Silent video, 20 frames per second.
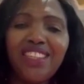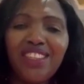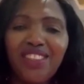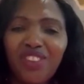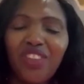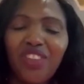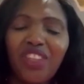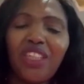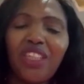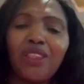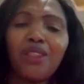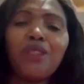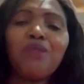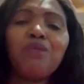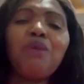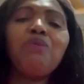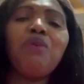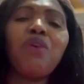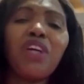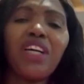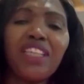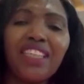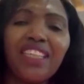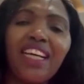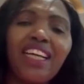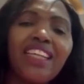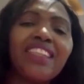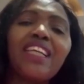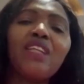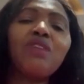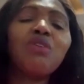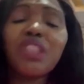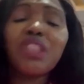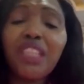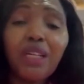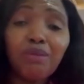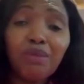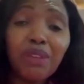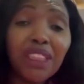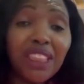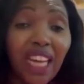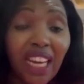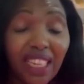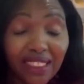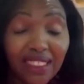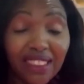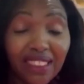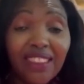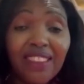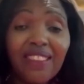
so that at least people can learn that it can be done.